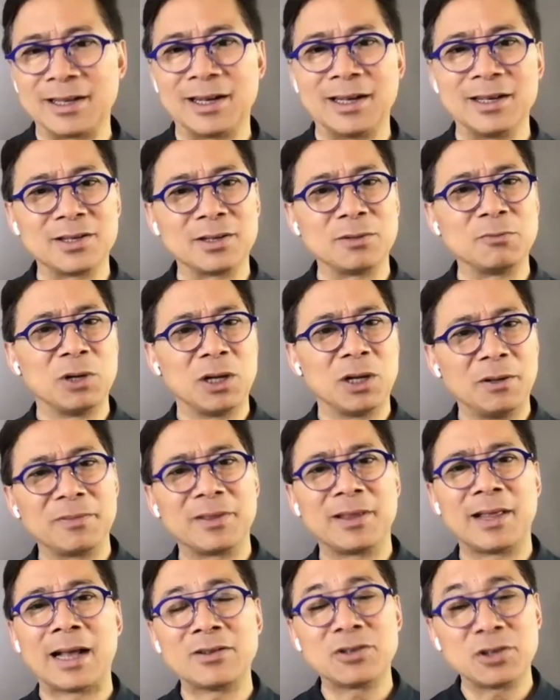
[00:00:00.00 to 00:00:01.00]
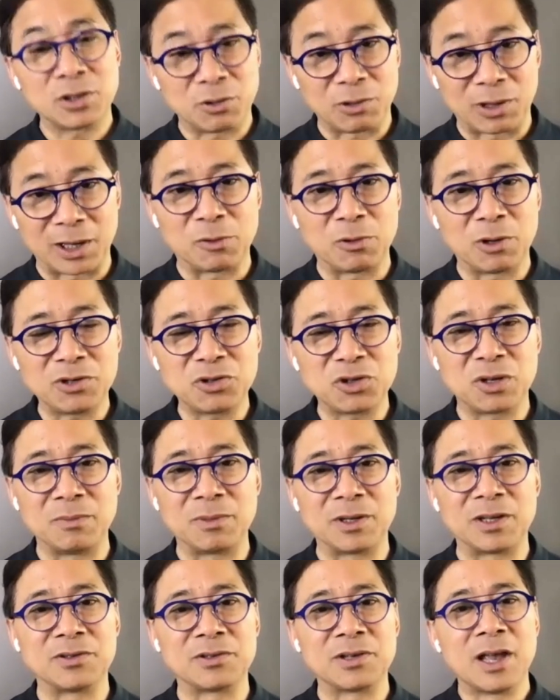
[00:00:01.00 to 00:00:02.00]
And I said, well, that's a great question
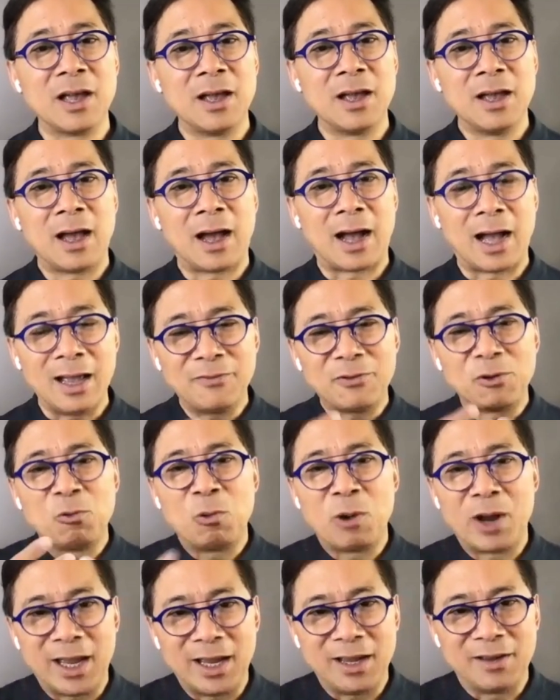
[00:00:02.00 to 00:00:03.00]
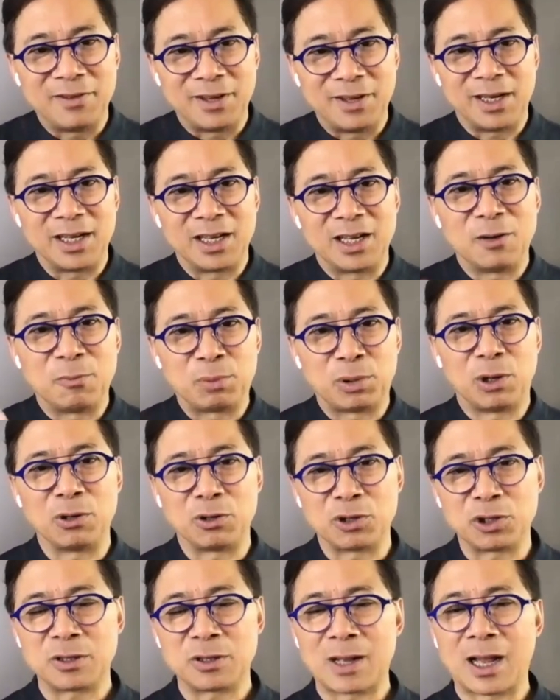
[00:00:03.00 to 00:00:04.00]
because I have a way of eating, an
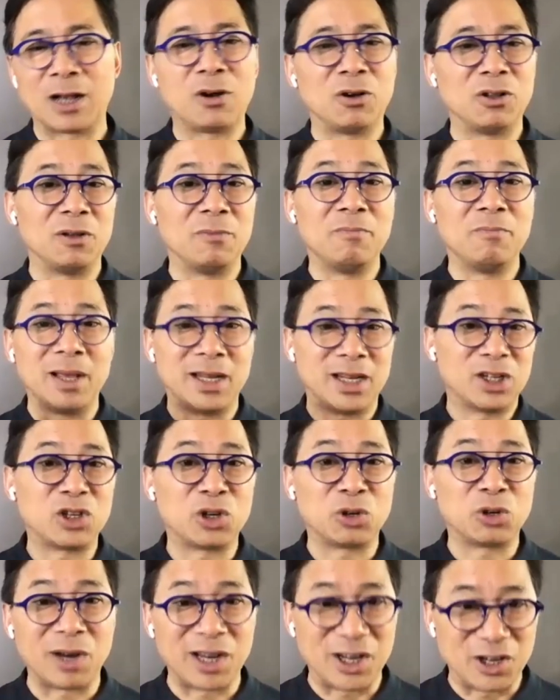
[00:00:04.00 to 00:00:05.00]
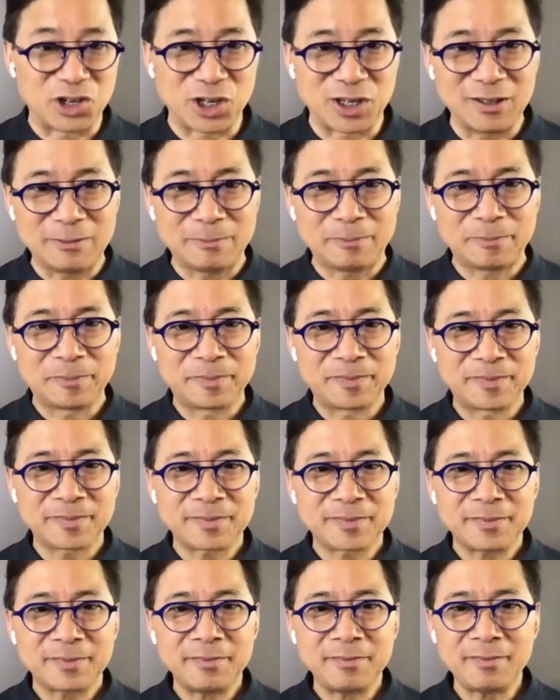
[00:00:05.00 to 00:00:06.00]
approach. I call it Mediterranean
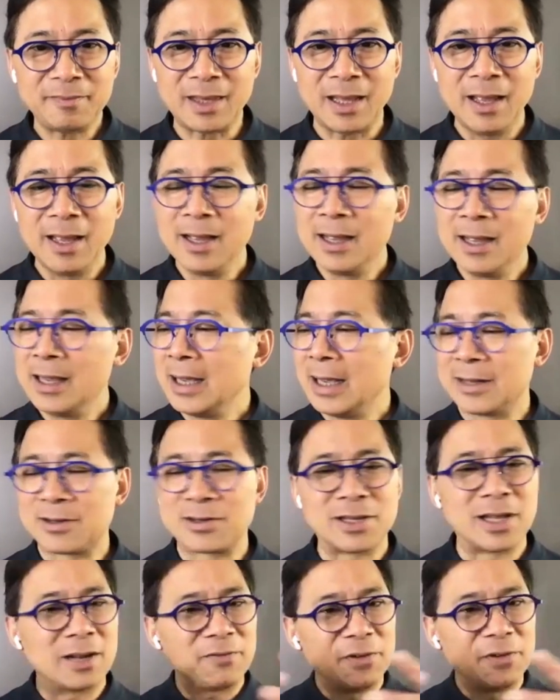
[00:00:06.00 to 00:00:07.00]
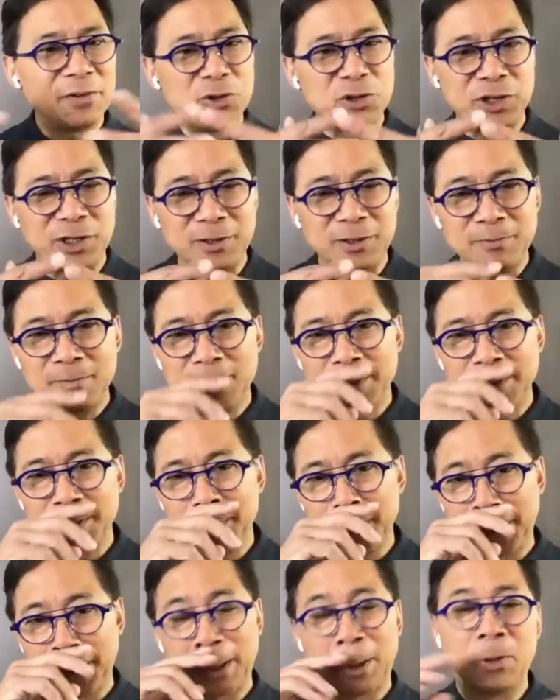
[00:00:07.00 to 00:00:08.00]
it's not fusion,
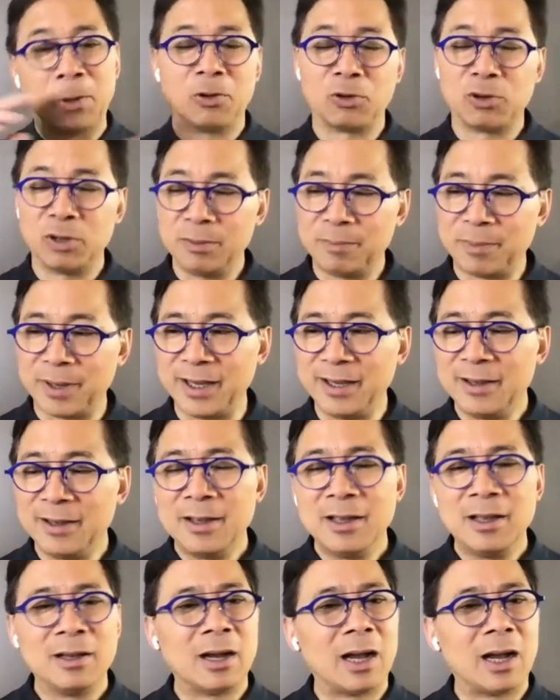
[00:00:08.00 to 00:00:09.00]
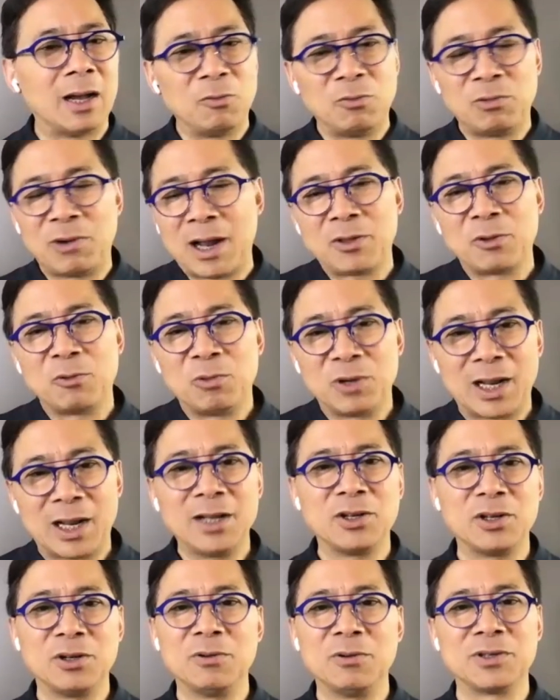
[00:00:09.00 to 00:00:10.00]
although it could be. Uh, rather, what I
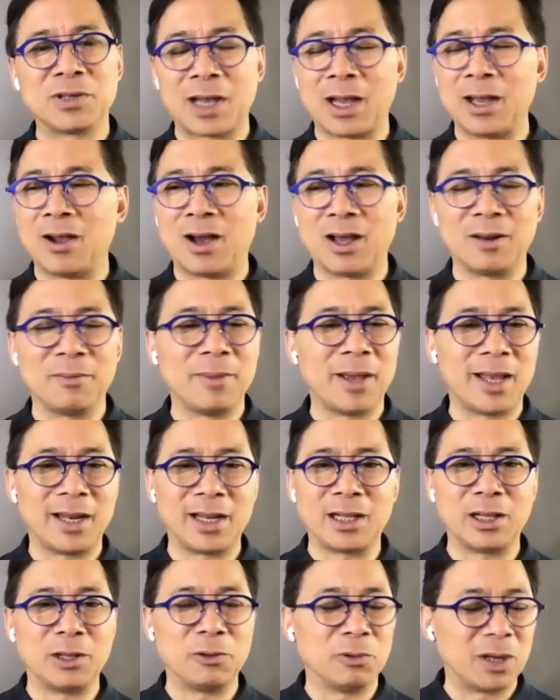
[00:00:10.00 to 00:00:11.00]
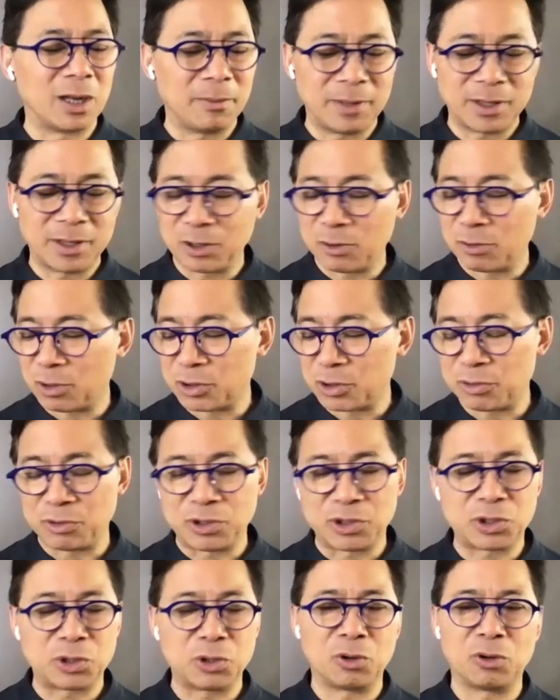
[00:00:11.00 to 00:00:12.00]
do is I automatically, when I'm at the grocery
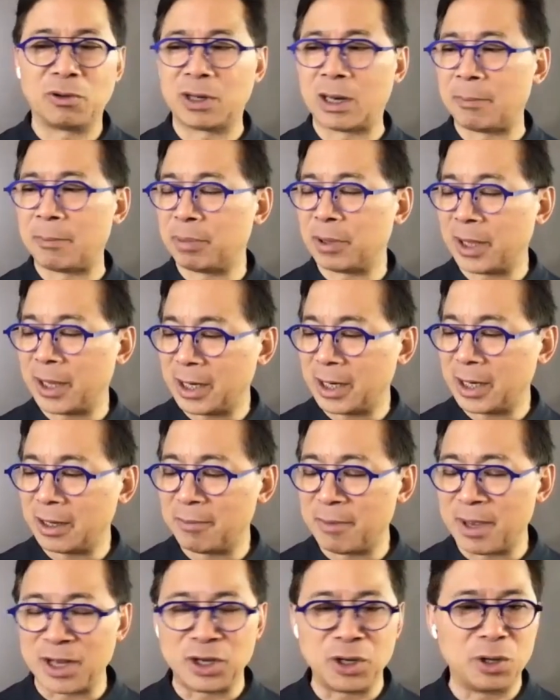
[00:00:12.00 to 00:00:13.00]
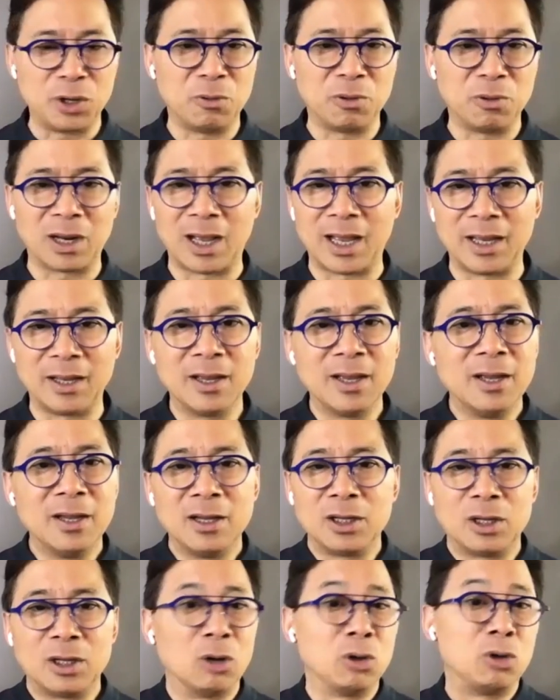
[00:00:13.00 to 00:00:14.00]
store, when I'm planning a menu, when I
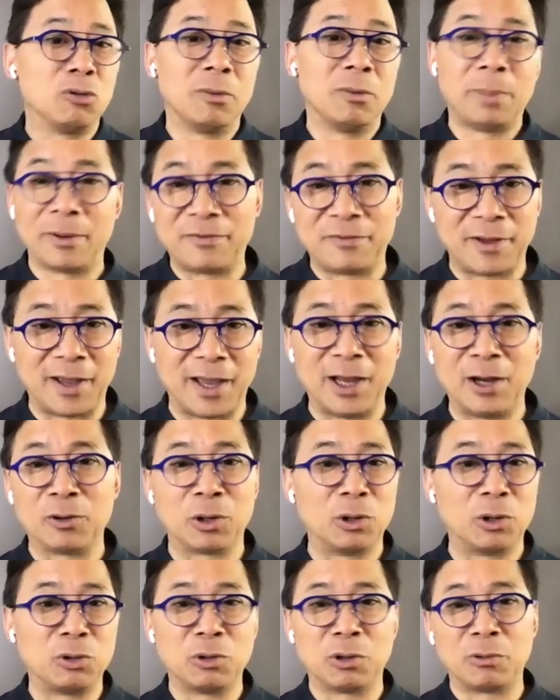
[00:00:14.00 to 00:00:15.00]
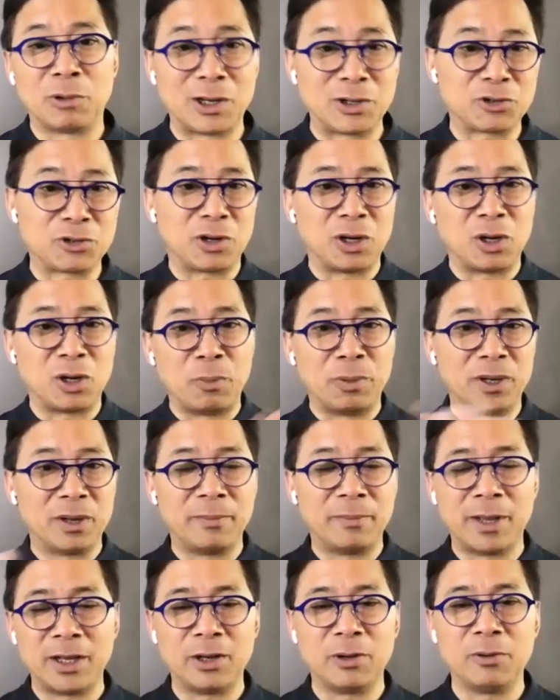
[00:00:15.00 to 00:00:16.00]
go to a buffet or go to a restaurant, open a
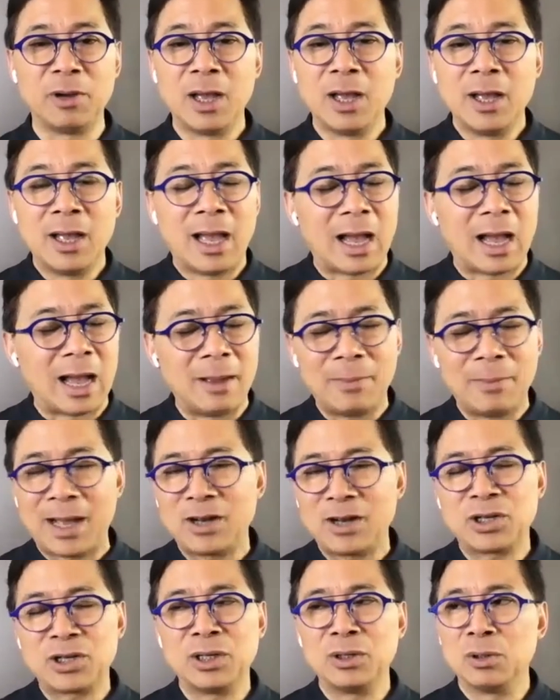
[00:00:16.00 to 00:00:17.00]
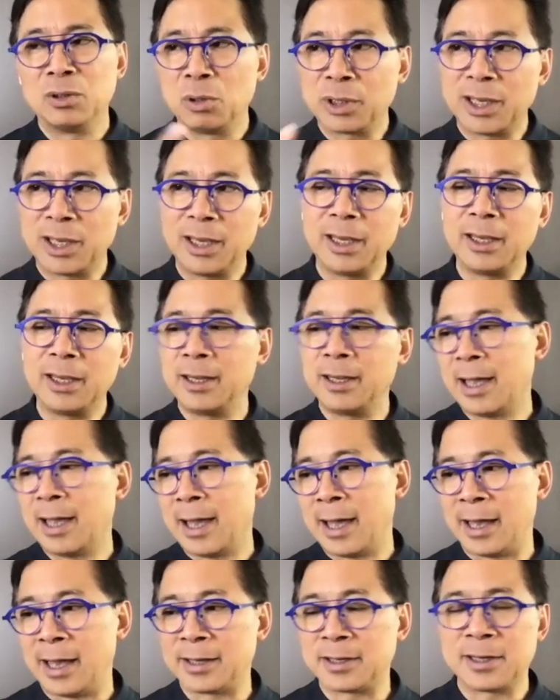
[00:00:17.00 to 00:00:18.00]
menu, I'm actually looking
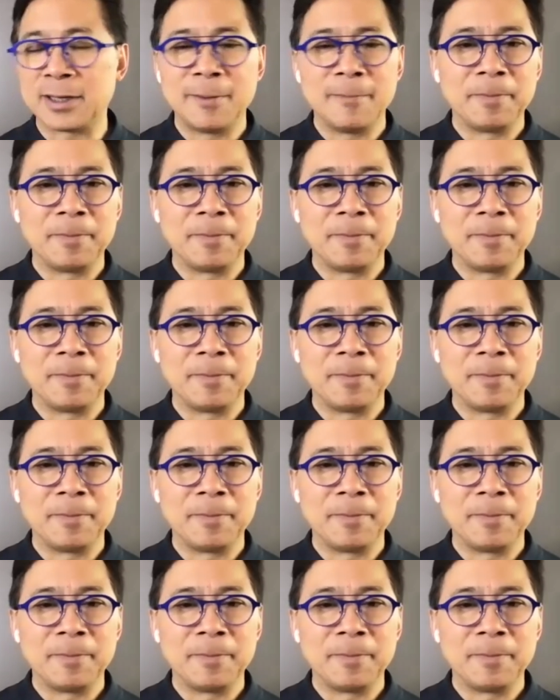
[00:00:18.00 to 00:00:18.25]
at